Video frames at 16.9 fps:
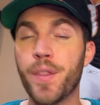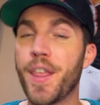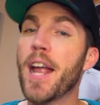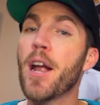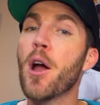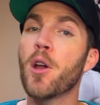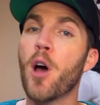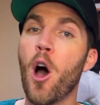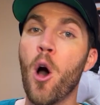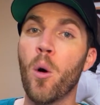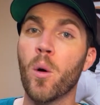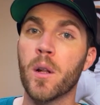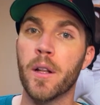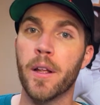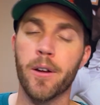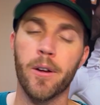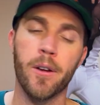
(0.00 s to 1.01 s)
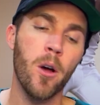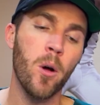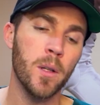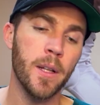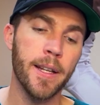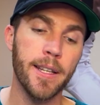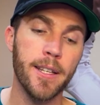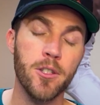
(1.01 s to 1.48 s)
They go
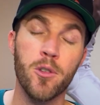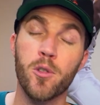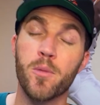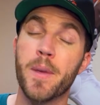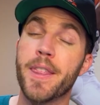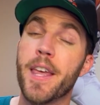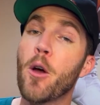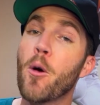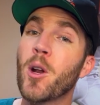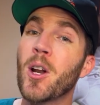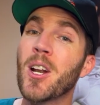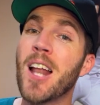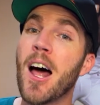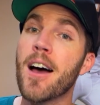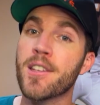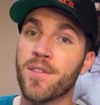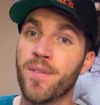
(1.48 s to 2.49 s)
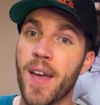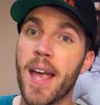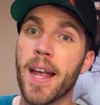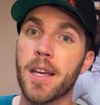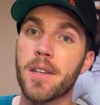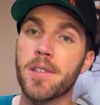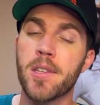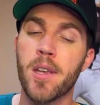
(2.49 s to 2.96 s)
to they go to Las
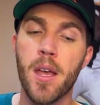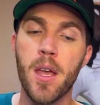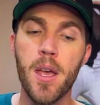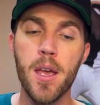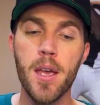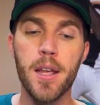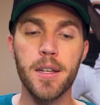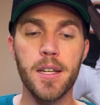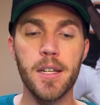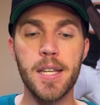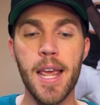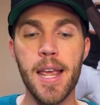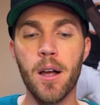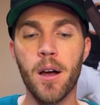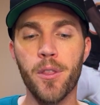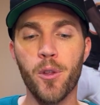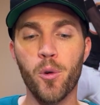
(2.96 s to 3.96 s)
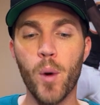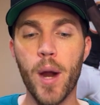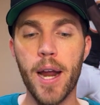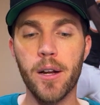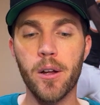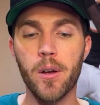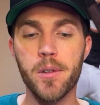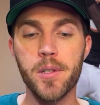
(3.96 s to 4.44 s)
Vegas to take on the
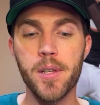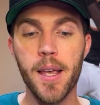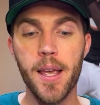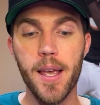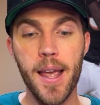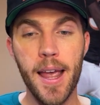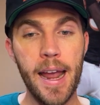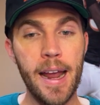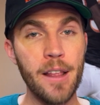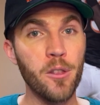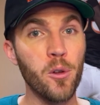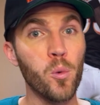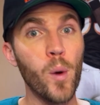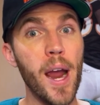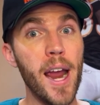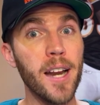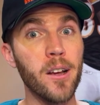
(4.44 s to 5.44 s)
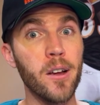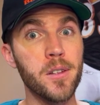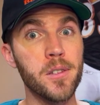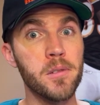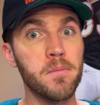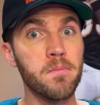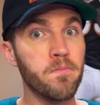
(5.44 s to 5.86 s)
Raiders. And the Raiders,